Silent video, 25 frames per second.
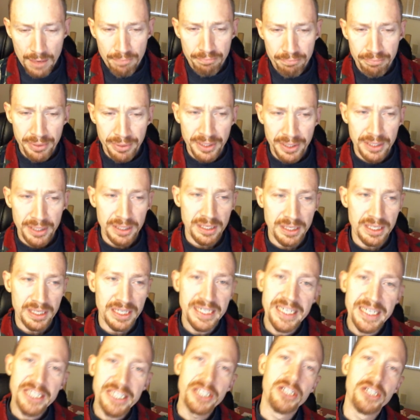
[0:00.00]

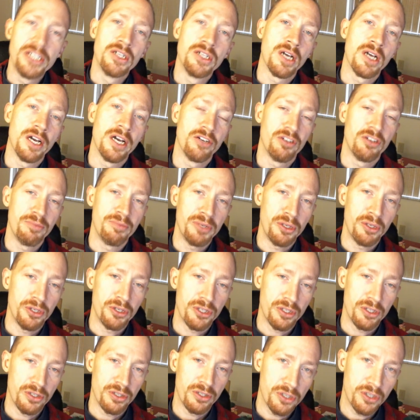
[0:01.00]
but digital
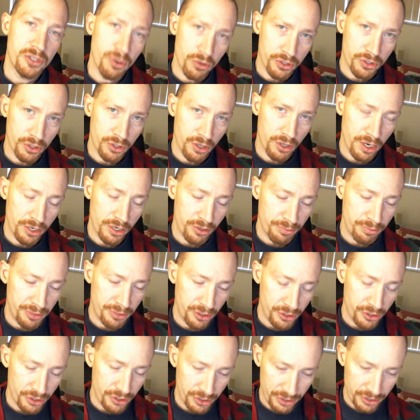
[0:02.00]
contributions, social
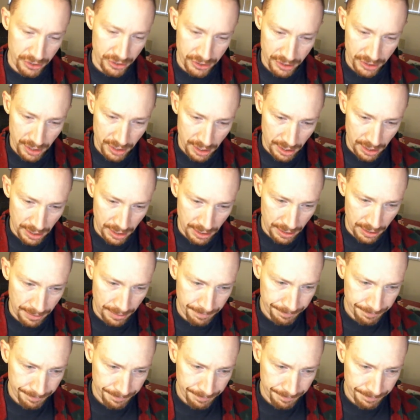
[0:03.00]
contributions, uh,